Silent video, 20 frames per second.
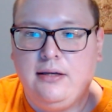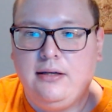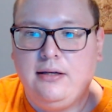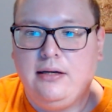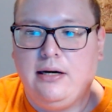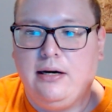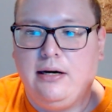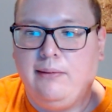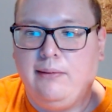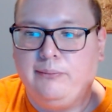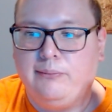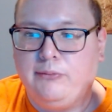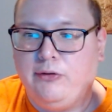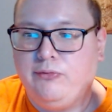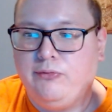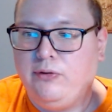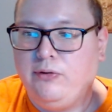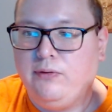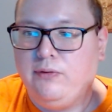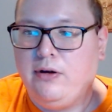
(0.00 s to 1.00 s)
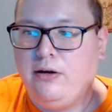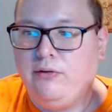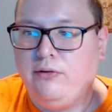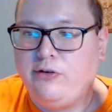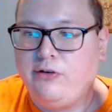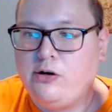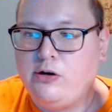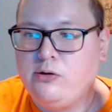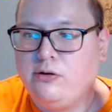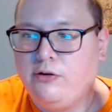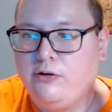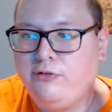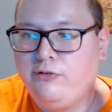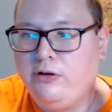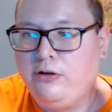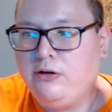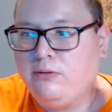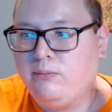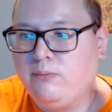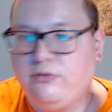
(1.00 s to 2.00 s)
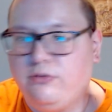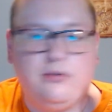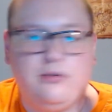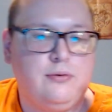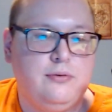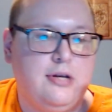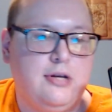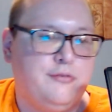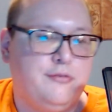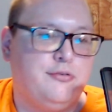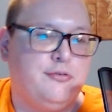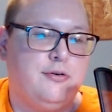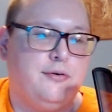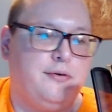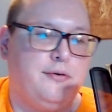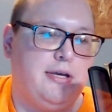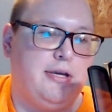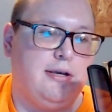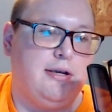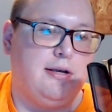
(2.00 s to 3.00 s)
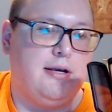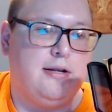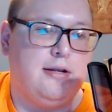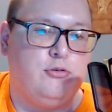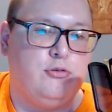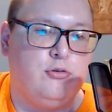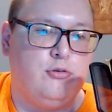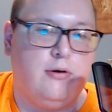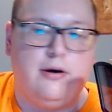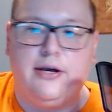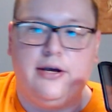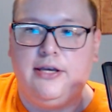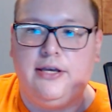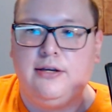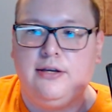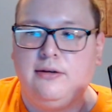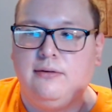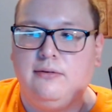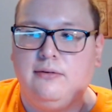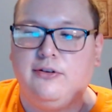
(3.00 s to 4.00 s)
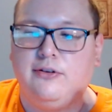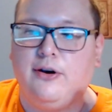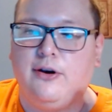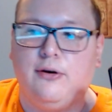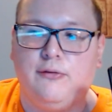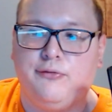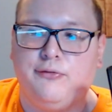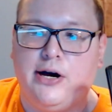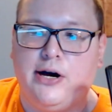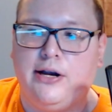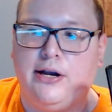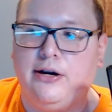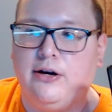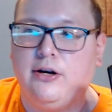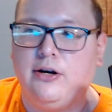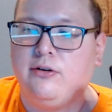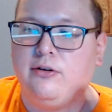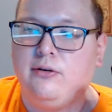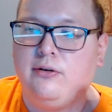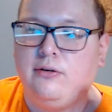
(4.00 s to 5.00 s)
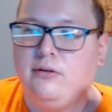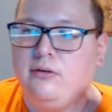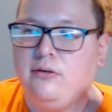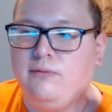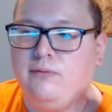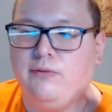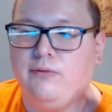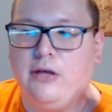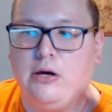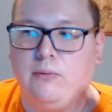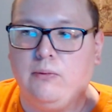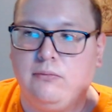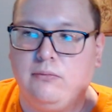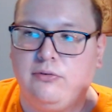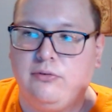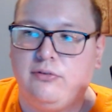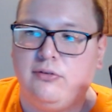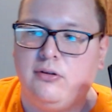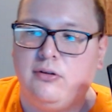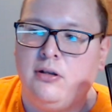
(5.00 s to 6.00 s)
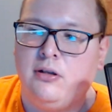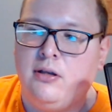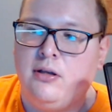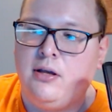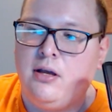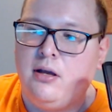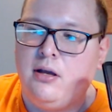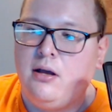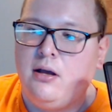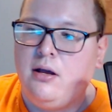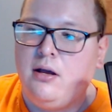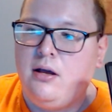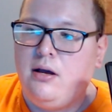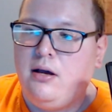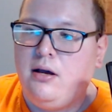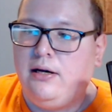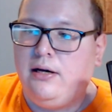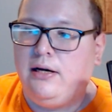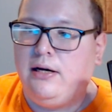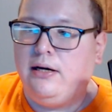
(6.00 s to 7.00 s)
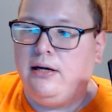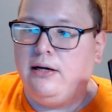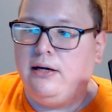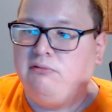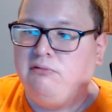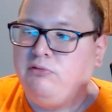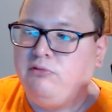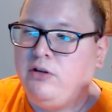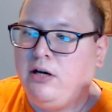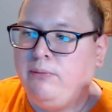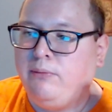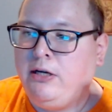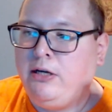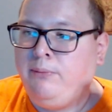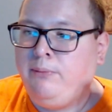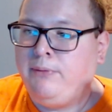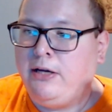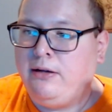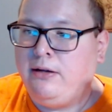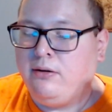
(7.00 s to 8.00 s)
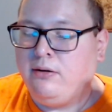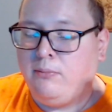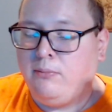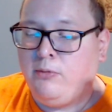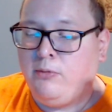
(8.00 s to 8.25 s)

If you love horror films, you definitely enjoy Terrifier films. Coming up at number